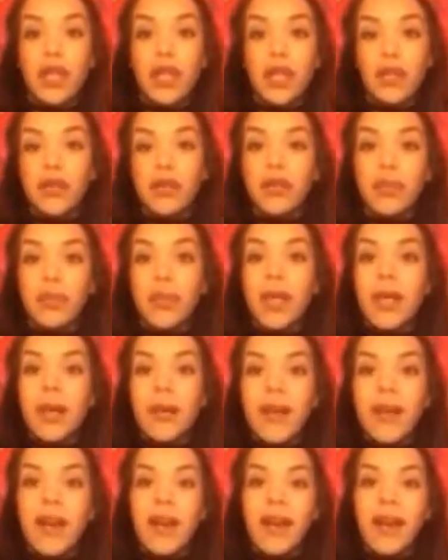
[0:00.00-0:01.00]
group that
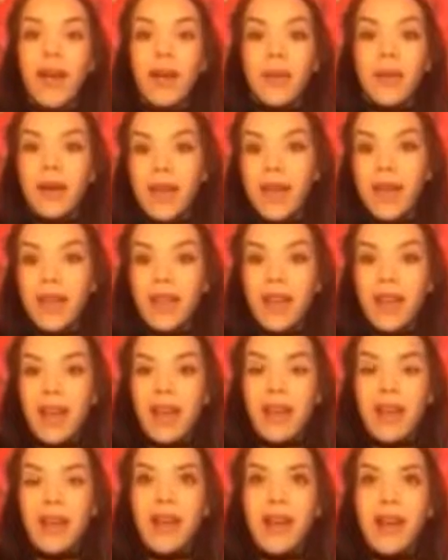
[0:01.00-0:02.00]
we hung out with,
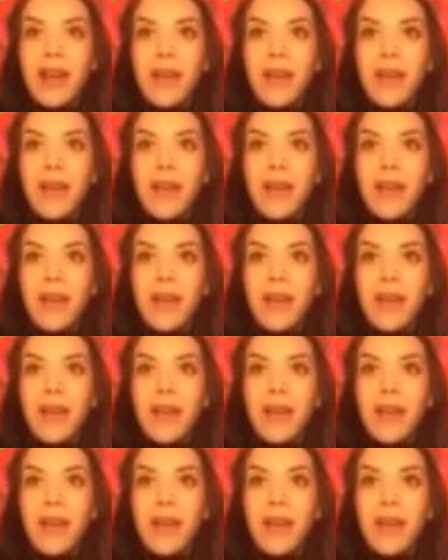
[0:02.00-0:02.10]
and